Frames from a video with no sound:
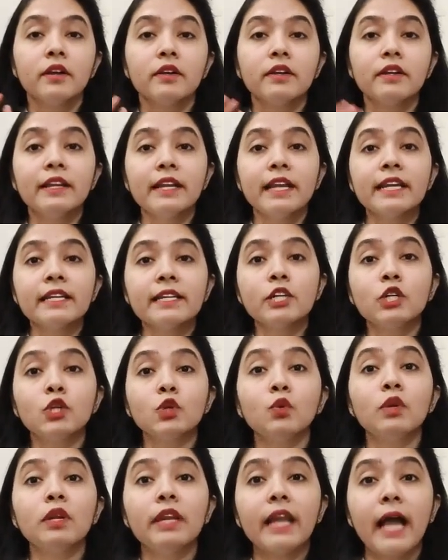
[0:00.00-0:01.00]
related
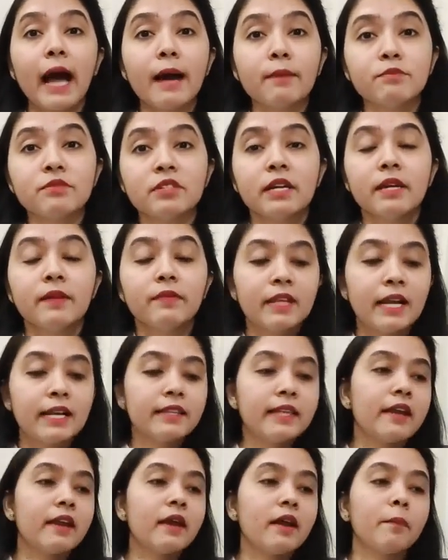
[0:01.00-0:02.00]
to labs,
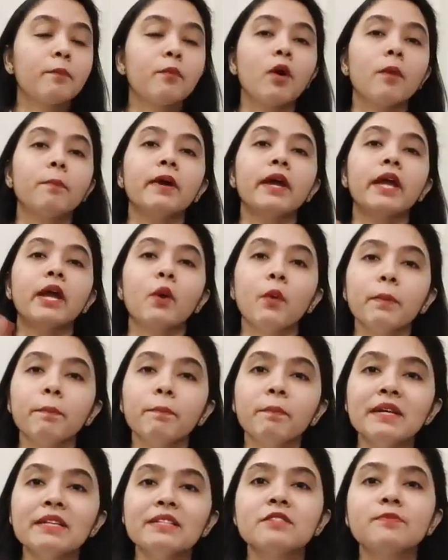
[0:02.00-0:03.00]
that there are proper
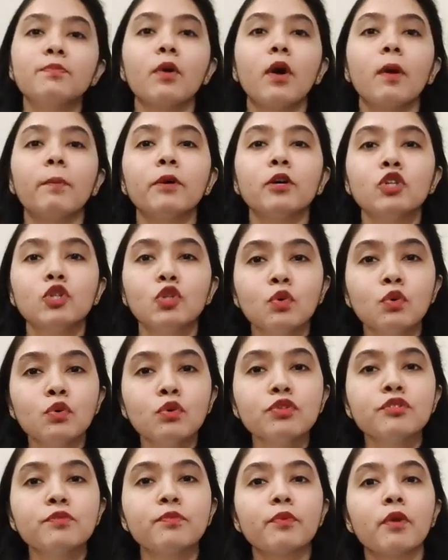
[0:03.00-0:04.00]
equipments, proper
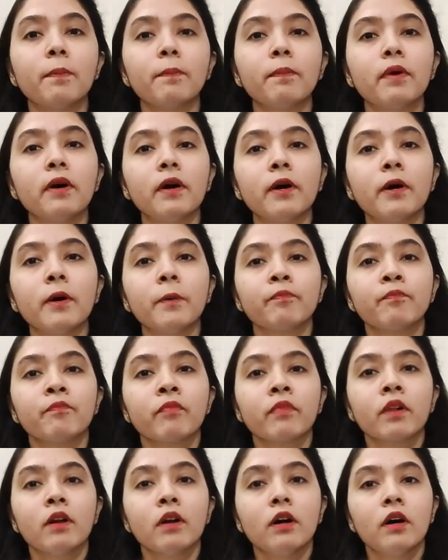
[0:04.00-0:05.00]
tools, proper
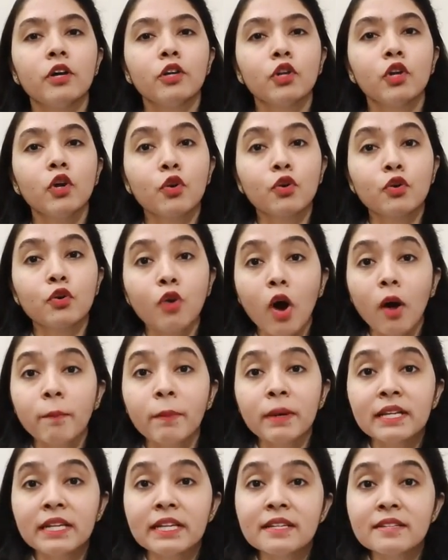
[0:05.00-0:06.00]
raw
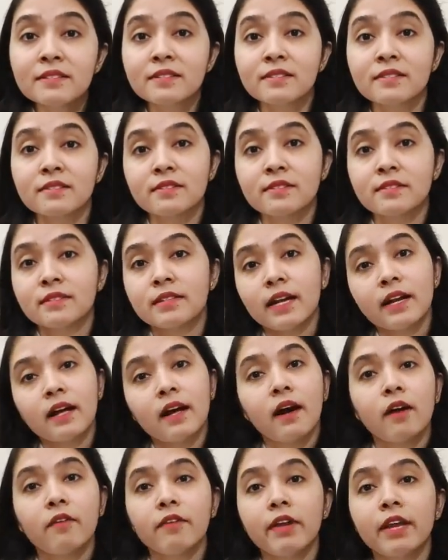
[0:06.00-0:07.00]
materials that
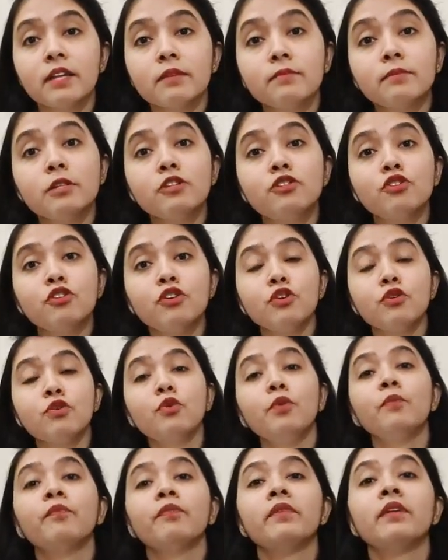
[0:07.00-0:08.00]
are available to
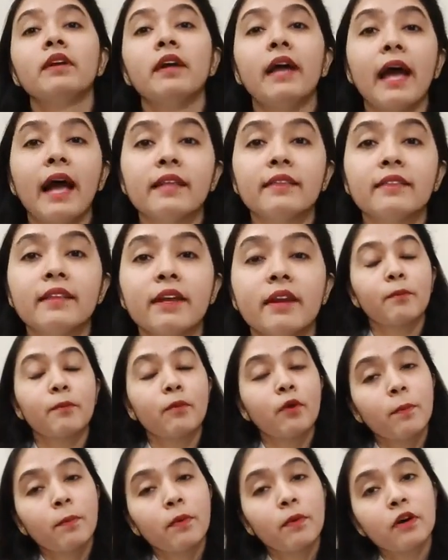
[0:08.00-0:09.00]
you, and
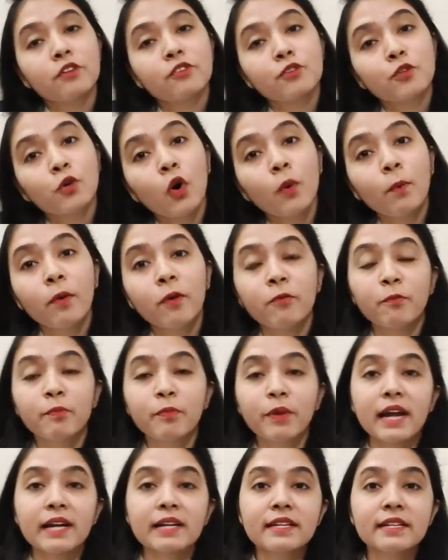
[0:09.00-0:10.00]
proper scope of
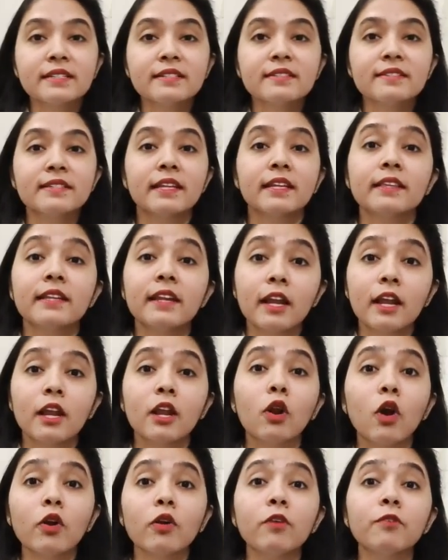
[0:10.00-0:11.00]
practicals, and there are a
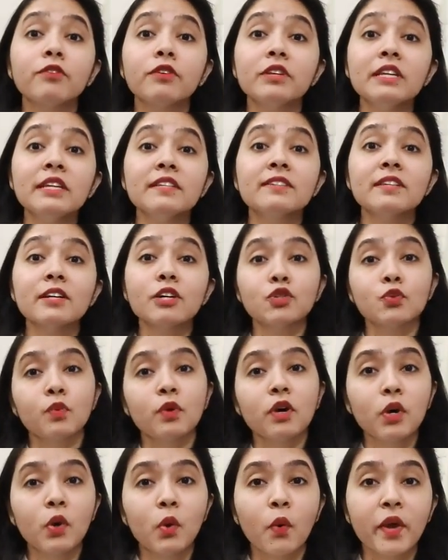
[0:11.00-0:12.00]
lot of research
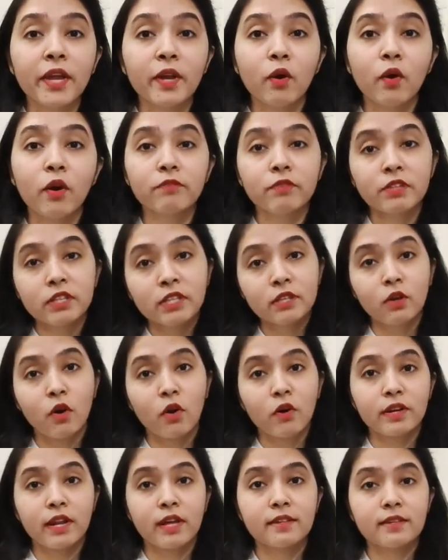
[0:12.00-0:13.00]
work going on within the
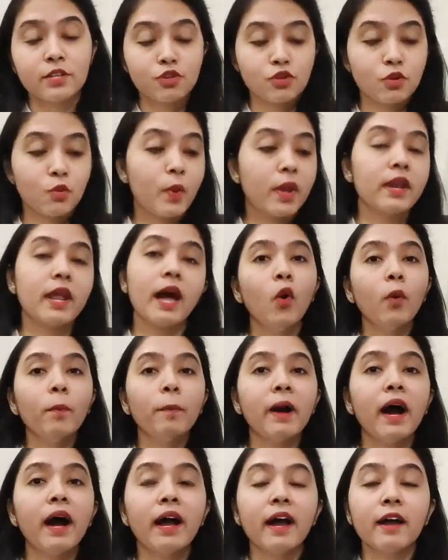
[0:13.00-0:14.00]
organization. Well, I
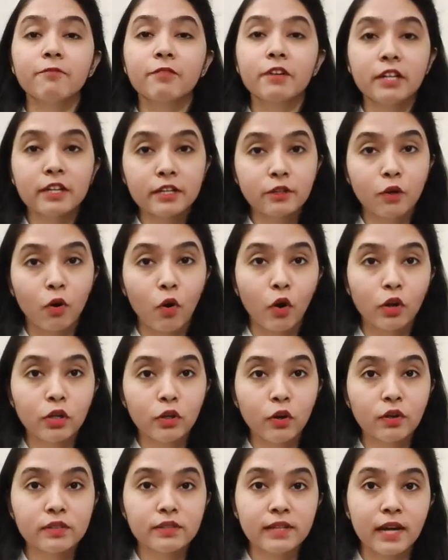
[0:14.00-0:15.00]
hope I have cleared all
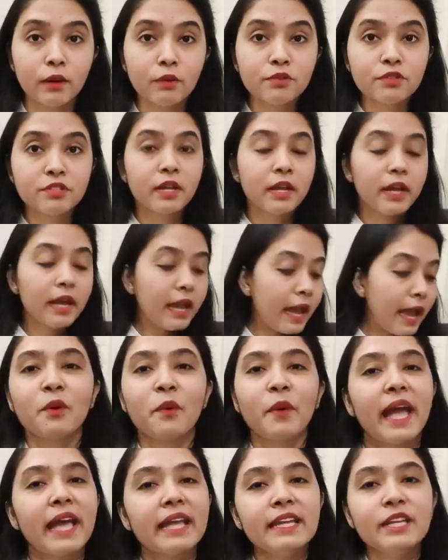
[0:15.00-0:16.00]
your doubts.
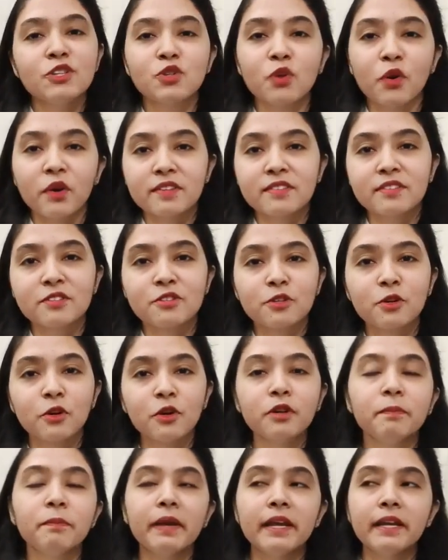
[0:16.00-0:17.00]
So any choice is
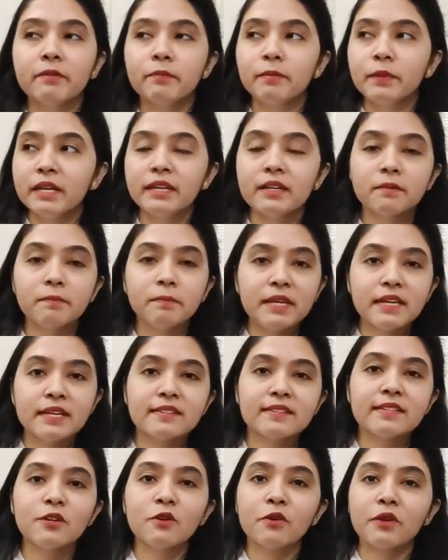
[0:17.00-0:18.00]
good, be it
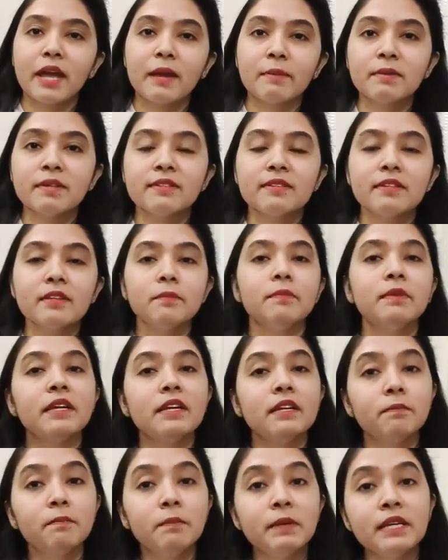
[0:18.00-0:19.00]
BSc or MSc,
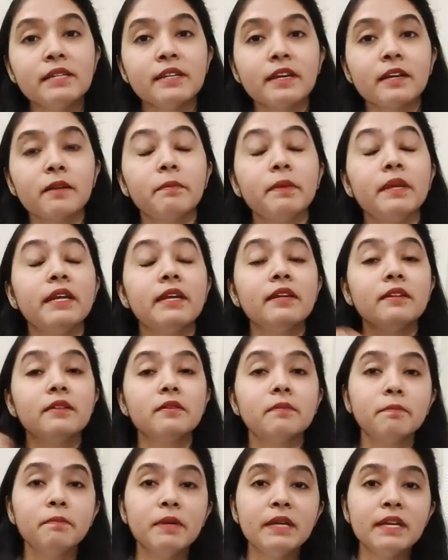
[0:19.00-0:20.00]
be it BTech, be
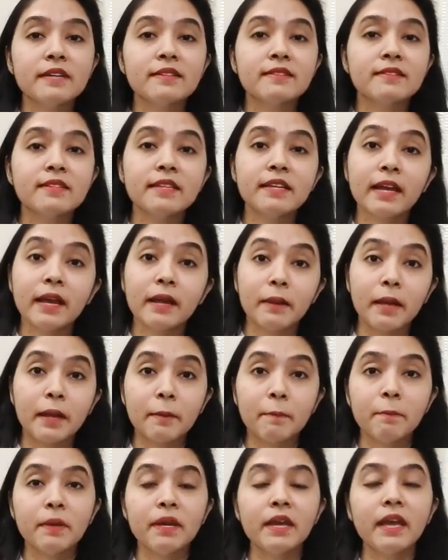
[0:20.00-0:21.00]
it BSc and
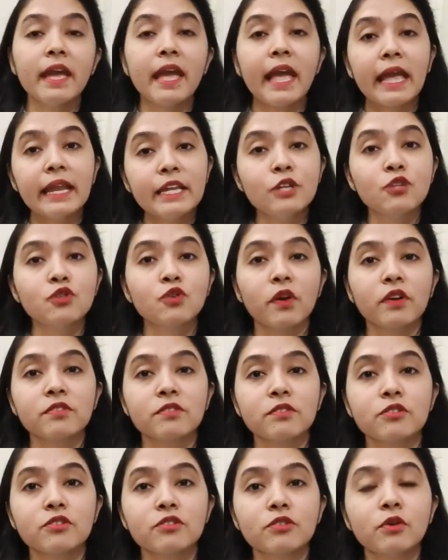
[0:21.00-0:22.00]
MBA, any
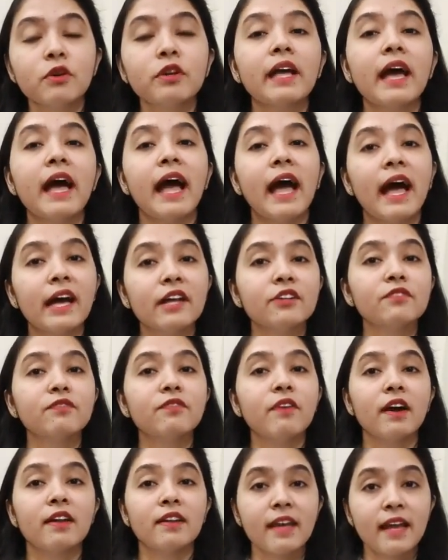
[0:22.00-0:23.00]
choice is good as
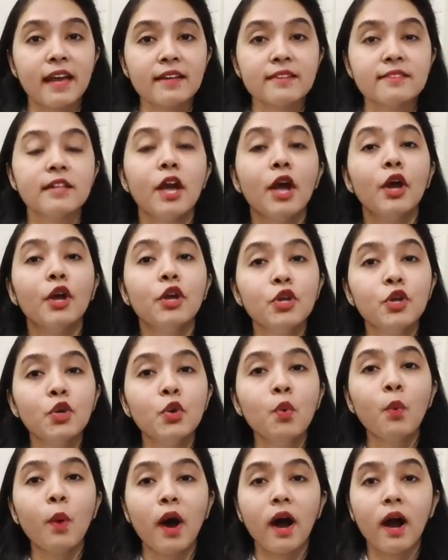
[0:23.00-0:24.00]
far as
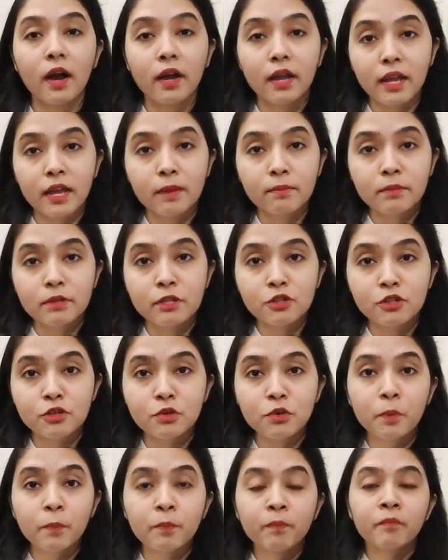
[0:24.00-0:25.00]
you are able
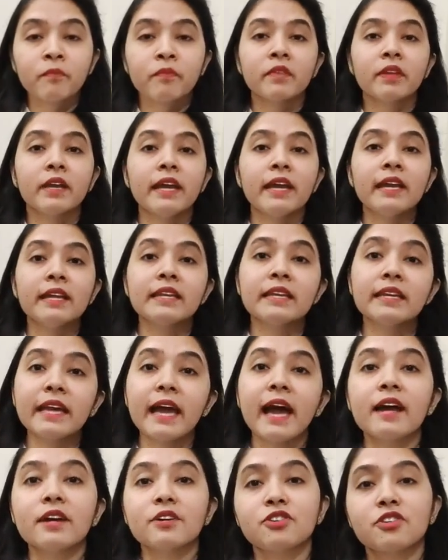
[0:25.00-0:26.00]
to
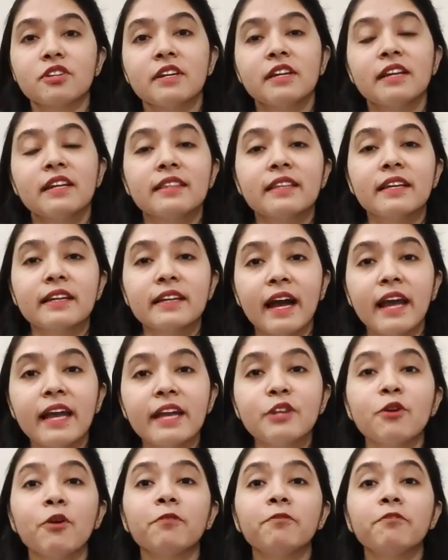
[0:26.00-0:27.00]
encash the
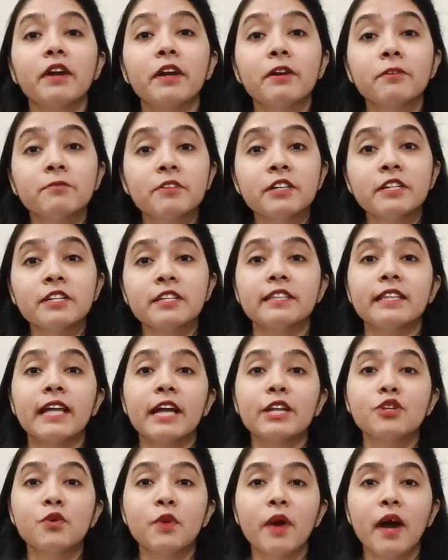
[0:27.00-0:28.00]
kind of effort
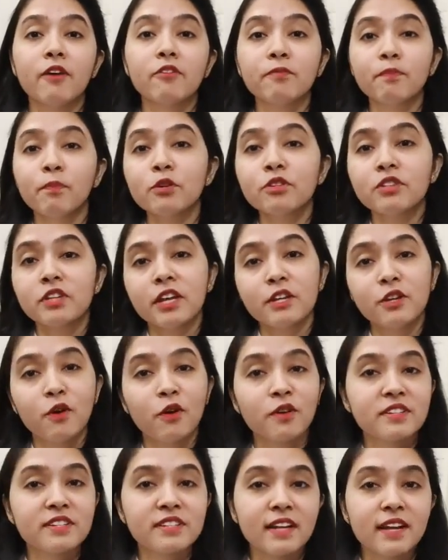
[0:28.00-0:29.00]
that you have put in
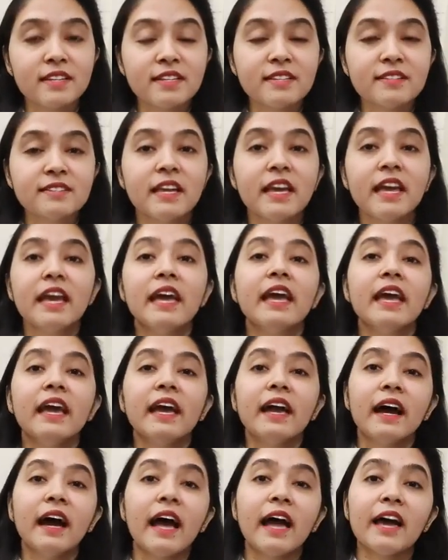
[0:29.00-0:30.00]
your studies,
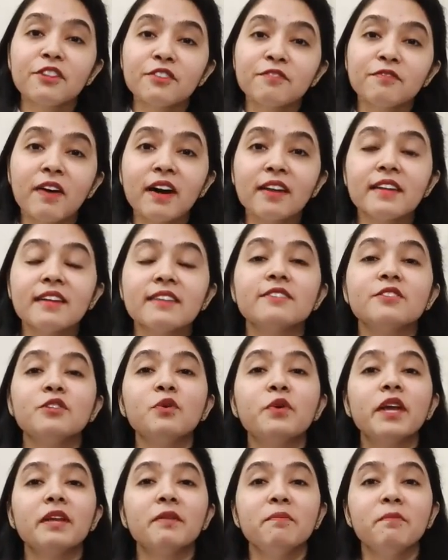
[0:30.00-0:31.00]
as far as
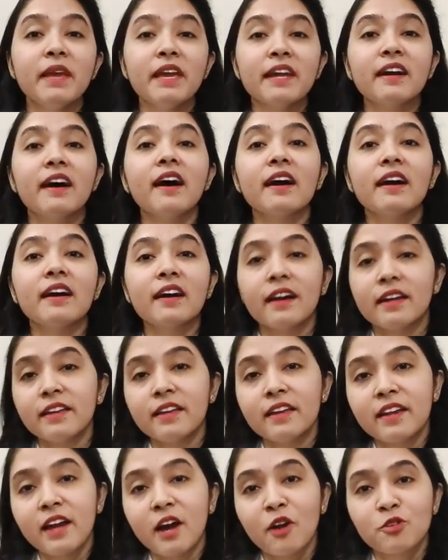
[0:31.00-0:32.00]
you can make a
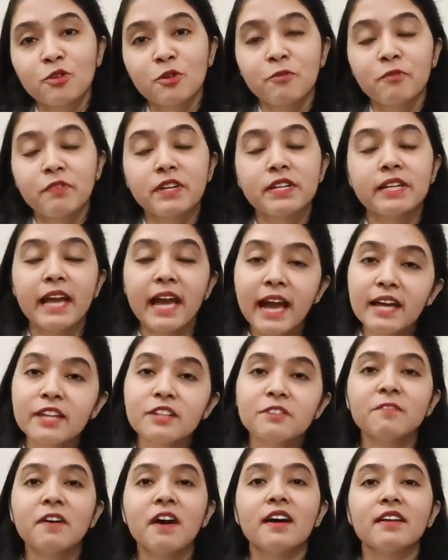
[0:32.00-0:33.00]
career out of it, as
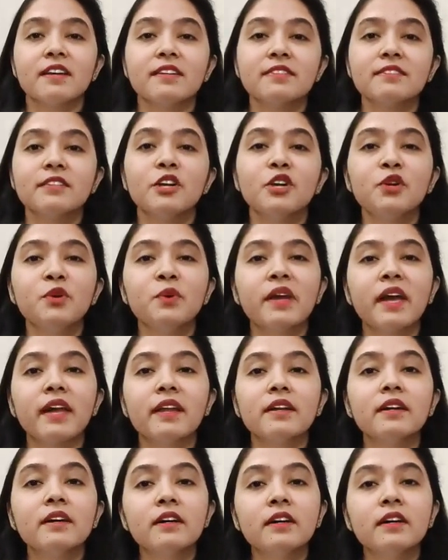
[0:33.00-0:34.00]
far as you
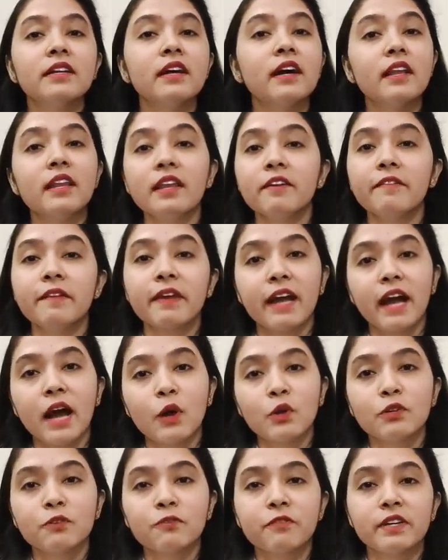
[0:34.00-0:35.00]
can earn a living
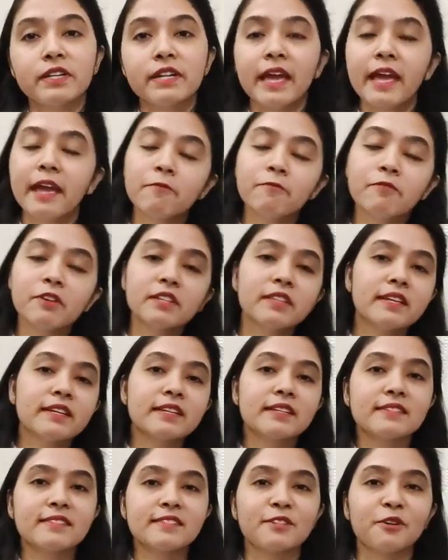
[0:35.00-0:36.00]
out of it,
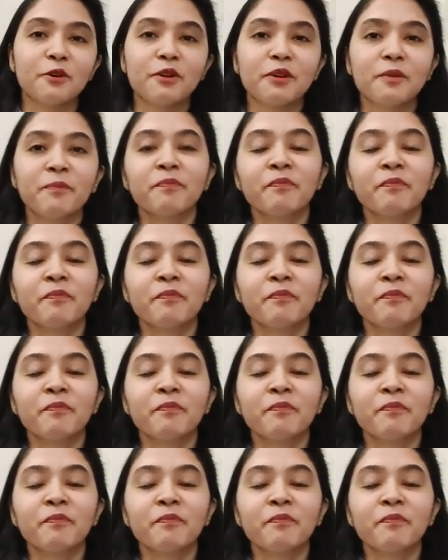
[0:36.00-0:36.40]
everything is good.